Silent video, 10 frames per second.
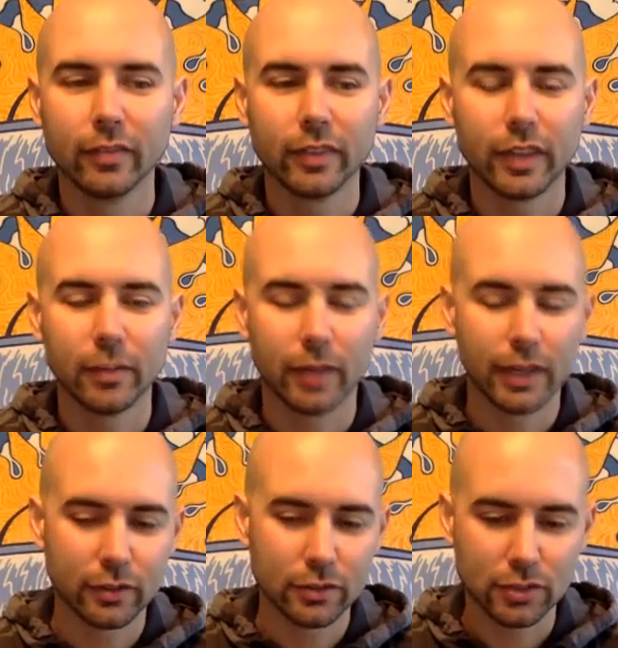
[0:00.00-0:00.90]
in
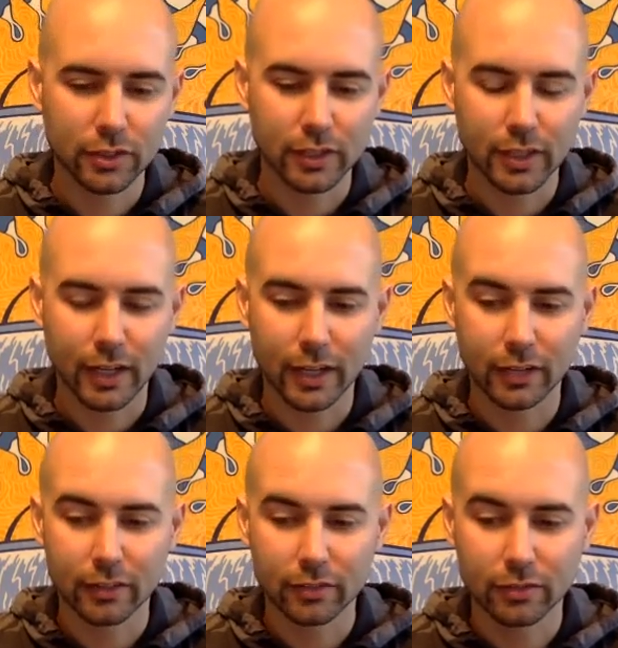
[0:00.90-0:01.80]
my own journey,
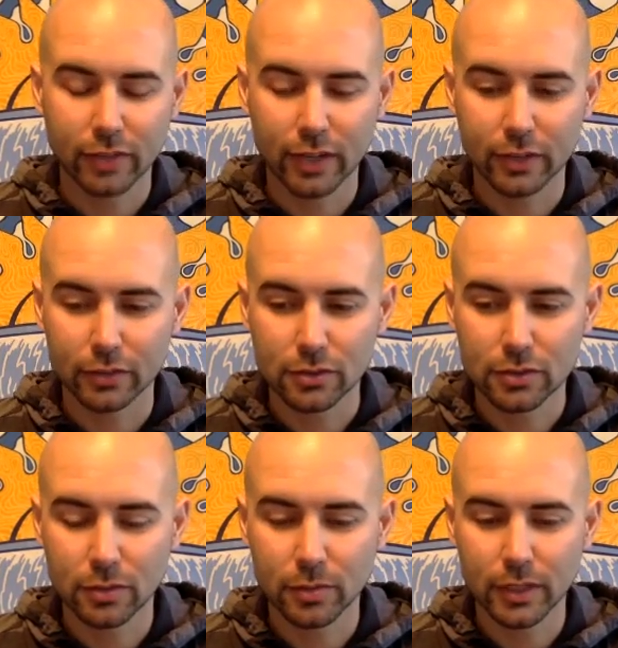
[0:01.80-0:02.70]
I found
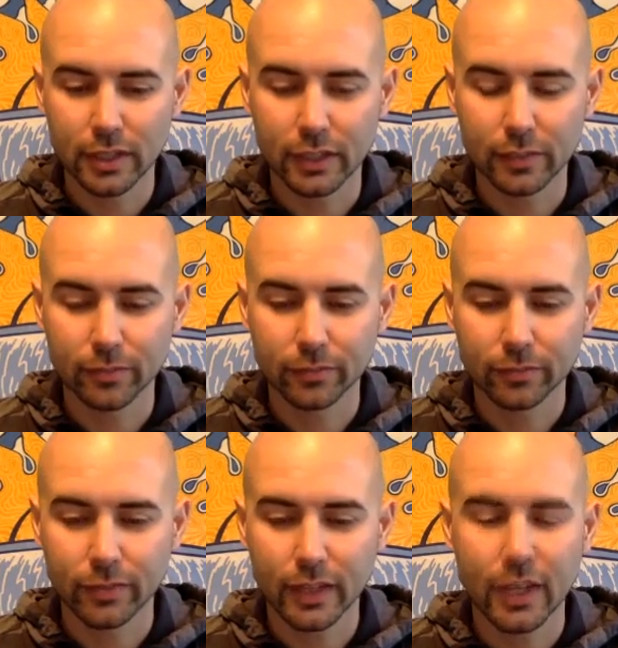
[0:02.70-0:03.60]
so many
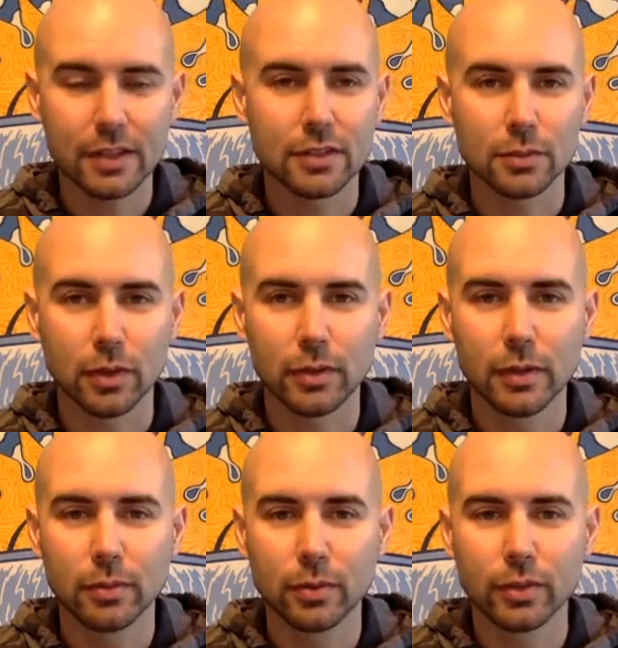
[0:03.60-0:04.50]
cases where
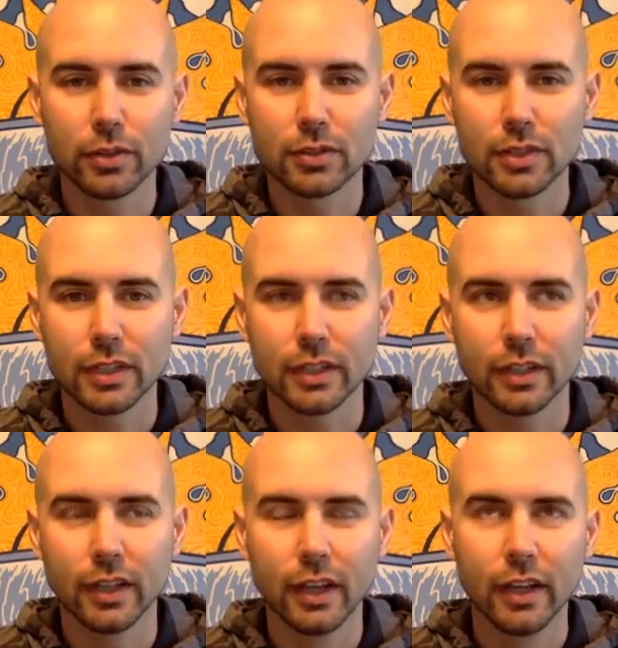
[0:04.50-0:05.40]
people were using
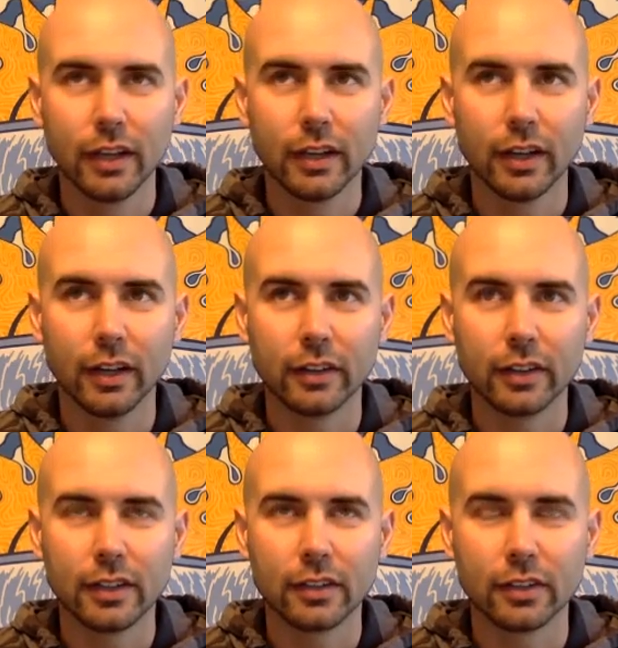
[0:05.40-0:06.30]

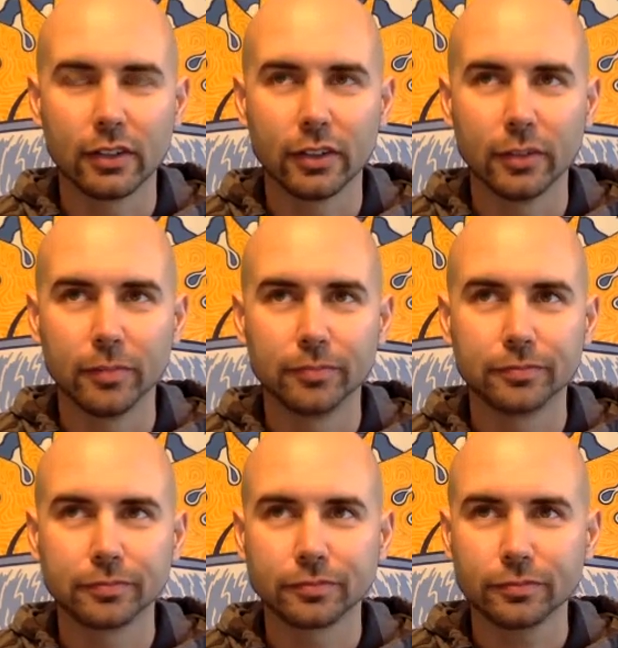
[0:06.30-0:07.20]
either
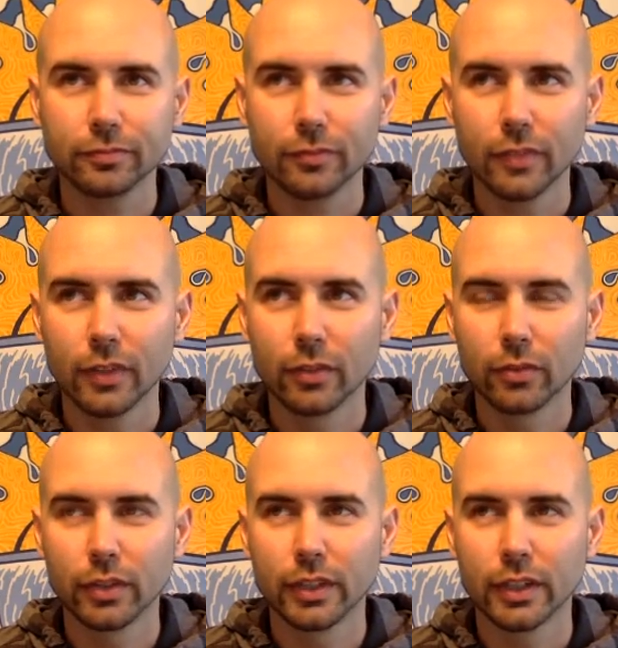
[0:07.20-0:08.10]

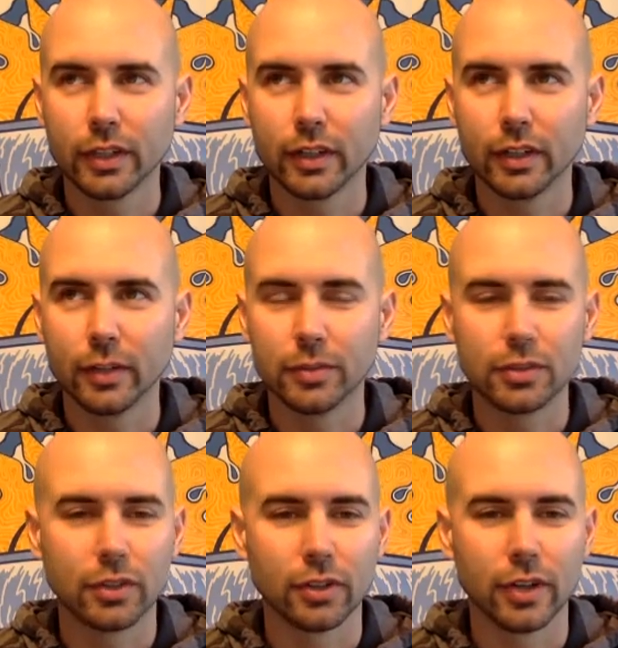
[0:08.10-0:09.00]
really
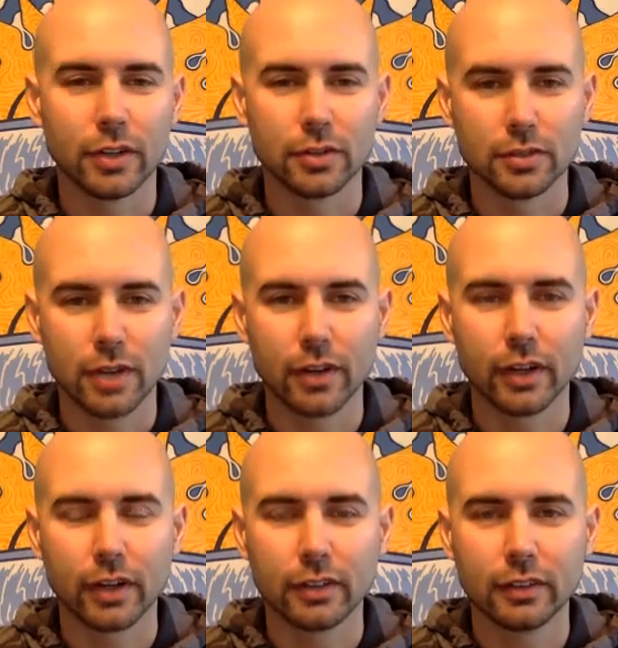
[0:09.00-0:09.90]
obscure
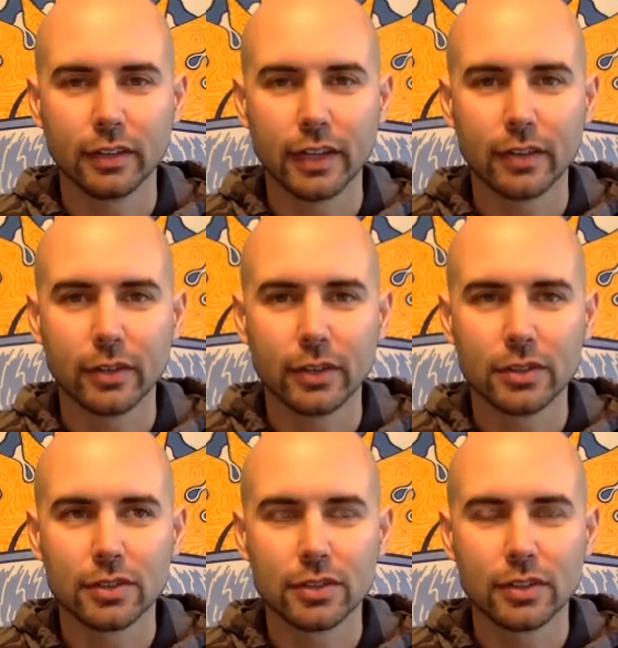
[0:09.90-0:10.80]
esoteric
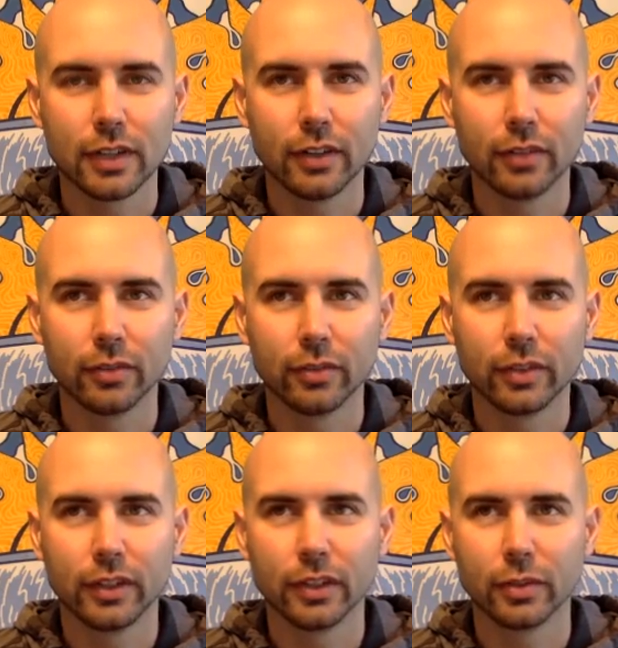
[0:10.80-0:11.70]
language.
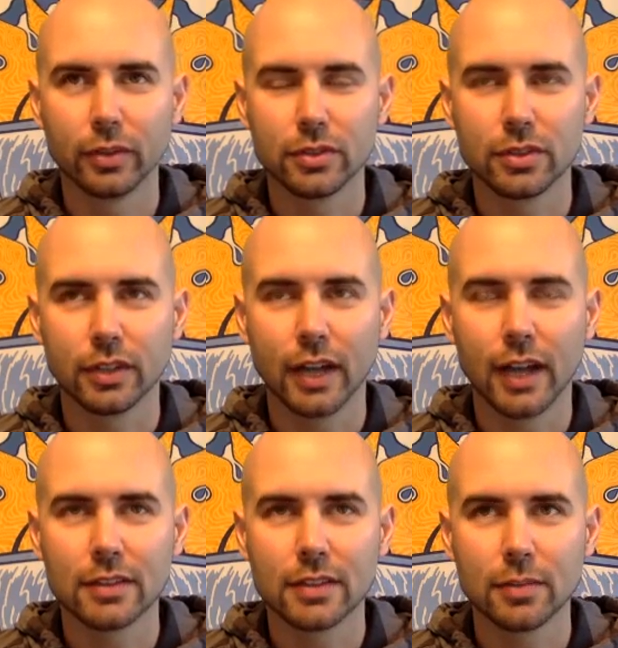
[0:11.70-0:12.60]
In other words, the
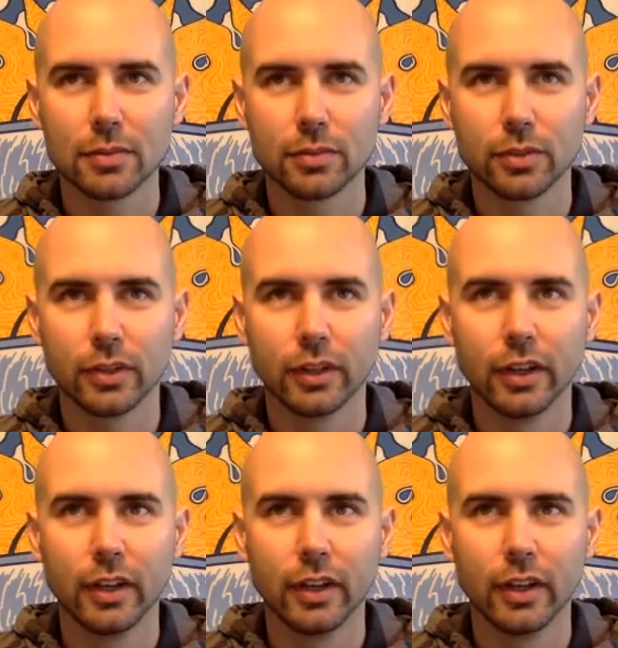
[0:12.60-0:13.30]
concepts were